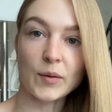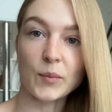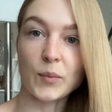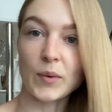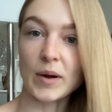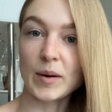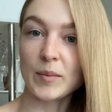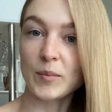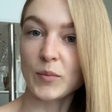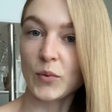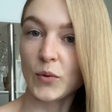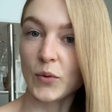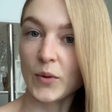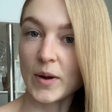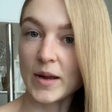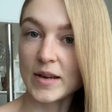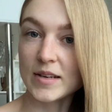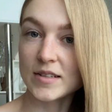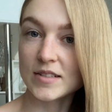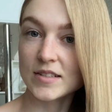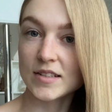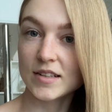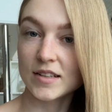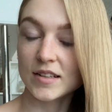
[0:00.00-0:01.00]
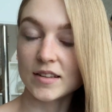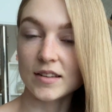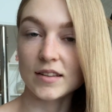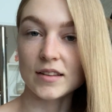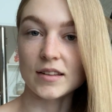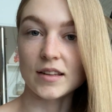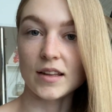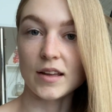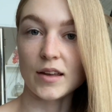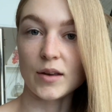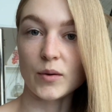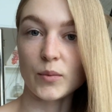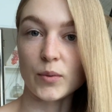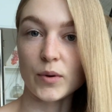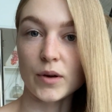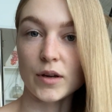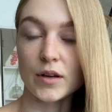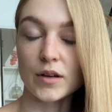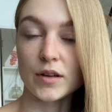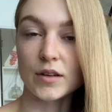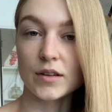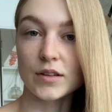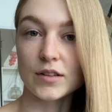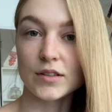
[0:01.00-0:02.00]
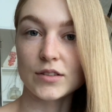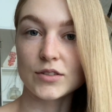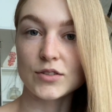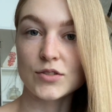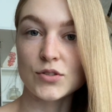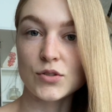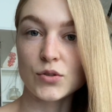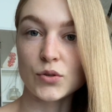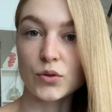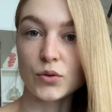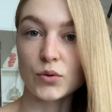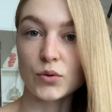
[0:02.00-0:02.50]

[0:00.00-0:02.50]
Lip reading: one point, there were two